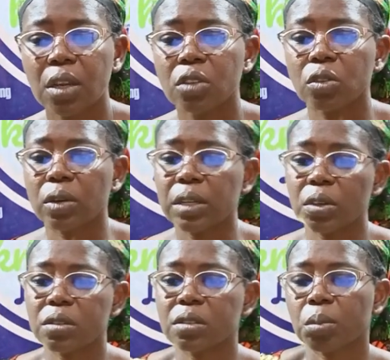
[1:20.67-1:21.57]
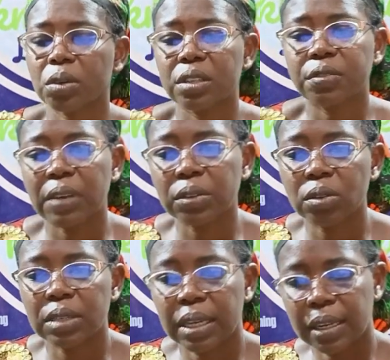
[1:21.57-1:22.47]
So let us see some of these
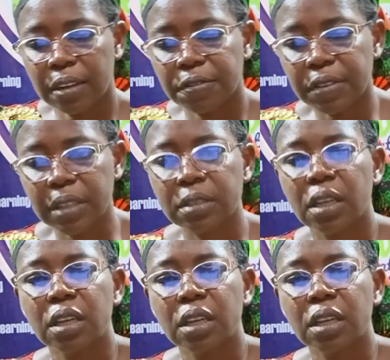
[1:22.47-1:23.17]
factors that can affect